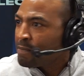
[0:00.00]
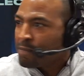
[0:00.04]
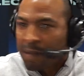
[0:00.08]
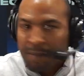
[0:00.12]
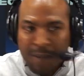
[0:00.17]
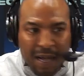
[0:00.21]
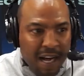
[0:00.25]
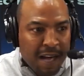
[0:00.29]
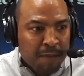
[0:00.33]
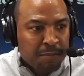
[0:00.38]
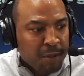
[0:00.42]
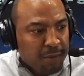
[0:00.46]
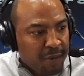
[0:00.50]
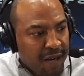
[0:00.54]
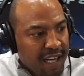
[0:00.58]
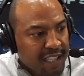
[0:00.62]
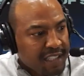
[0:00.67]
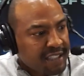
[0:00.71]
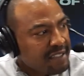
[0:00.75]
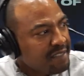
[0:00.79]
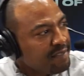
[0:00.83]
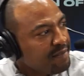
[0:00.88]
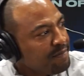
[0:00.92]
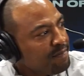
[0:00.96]
my mom's
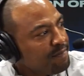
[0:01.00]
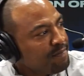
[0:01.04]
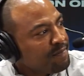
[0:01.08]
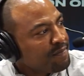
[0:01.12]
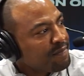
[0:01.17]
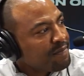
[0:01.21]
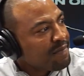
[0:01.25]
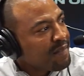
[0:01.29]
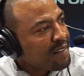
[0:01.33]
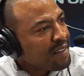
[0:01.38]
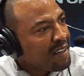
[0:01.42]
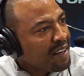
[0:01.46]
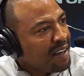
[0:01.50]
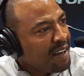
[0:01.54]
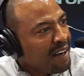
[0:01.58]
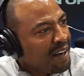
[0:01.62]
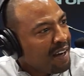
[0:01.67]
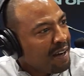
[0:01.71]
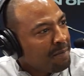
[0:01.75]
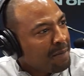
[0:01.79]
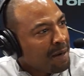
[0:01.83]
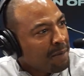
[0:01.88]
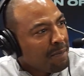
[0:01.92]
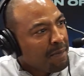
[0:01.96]
watching. My
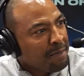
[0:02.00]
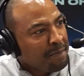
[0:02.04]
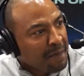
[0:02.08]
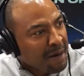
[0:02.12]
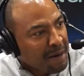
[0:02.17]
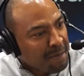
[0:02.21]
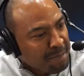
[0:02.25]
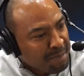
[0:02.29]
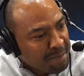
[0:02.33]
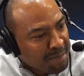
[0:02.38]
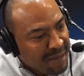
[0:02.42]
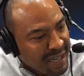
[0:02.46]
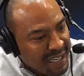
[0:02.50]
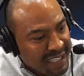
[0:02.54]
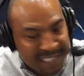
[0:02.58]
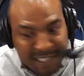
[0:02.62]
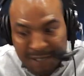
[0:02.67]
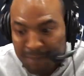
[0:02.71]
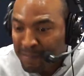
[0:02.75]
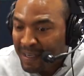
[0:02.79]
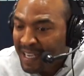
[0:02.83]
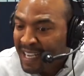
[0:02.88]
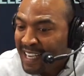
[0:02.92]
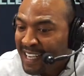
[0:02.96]

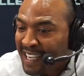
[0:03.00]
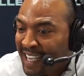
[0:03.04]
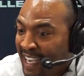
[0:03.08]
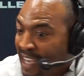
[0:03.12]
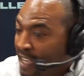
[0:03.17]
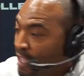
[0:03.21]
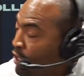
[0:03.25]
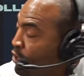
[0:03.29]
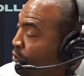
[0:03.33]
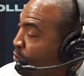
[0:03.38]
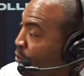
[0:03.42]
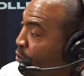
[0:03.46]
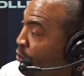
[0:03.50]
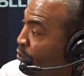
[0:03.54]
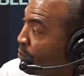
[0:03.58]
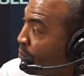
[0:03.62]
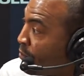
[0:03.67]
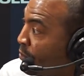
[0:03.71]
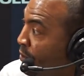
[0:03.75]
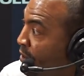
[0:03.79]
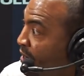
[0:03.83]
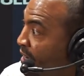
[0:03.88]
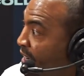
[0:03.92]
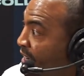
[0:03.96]
8-year-old
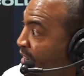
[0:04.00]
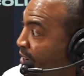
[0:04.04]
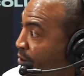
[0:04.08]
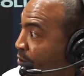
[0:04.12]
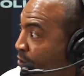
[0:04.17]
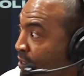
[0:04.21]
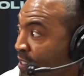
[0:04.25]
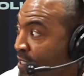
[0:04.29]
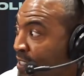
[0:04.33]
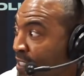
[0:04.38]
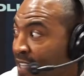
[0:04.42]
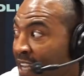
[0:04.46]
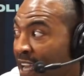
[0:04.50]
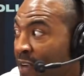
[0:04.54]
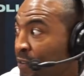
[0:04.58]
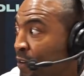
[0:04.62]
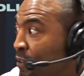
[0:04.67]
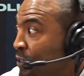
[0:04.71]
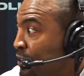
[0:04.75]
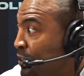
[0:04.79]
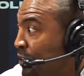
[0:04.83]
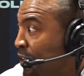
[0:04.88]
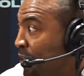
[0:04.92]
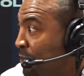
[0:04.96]
boy who
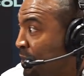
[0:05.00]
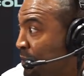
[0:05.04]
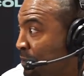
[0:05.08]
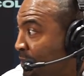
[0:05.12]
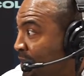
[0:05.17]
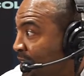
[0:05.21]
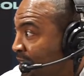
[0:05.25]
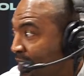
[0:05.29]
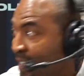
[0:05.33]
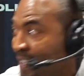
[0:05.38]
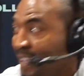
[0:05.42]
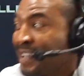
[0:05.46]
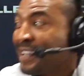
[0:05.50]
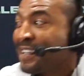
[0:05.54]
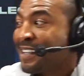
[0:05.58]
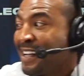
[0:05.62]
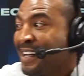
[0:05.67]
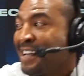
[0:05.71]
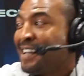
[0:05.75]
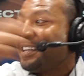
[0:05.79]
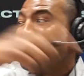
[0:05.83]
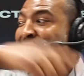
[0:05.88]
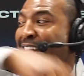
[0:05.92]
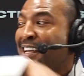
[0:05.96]
never saw me play. I
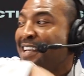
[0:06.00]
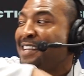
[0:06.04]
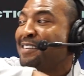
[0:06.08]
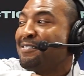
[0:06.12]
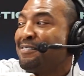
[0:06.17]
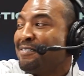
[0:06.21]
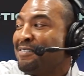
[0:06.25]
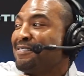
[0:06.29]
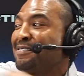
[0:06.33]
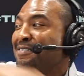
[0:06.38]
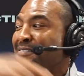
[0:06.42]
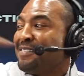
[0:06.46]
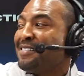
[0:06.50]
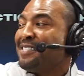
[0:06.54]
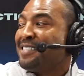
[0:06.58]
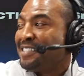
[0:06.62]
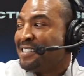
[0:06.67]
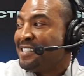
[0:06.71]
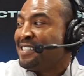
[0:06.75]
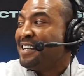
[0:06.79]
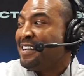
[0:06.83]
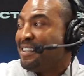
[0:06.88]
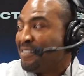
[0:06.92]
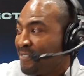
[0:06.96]
had a late
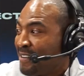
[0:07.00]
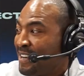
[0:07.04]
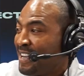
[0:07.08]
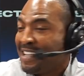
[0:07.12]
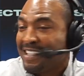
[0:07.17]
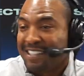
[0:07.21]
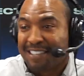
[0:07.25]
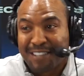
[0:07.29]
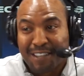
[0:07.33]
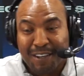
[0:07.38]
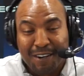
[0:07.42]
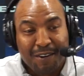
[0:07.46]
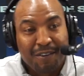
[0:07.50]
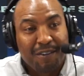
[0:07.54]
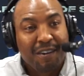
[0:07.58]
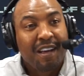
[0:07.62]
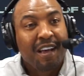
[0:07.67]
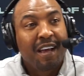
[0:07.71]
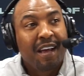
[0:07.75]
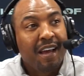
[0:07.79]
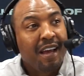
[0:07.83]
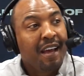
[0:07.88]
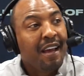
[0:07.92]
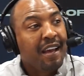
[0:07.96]
son, right? So
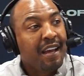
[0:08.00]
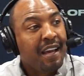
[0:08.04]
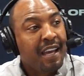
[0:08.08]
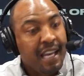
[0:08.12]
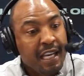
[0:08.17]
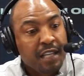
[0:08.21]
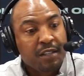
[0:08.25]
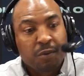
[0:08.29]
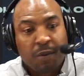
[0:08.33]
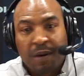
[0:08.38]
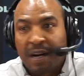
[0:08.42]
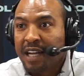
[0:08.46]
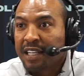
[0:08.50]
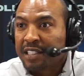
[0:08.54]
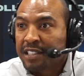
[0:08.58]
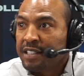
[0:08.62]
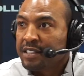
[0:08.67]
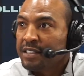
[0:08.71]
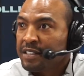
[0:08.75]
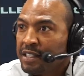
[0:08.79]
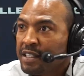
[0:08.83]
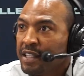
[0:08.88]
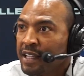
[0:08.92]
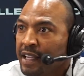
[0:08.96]
he's
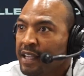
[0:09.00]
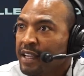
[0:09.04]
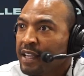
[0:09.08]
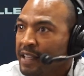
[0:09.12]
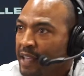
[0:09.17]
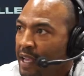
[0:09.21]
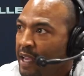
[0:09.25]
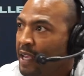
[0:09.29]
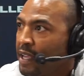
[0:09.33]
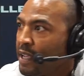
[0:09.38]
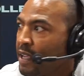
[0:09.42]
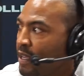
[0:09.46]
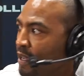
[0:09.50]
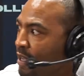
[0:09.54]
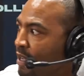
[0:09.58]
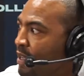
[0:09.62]
watching, thinking, "Hey,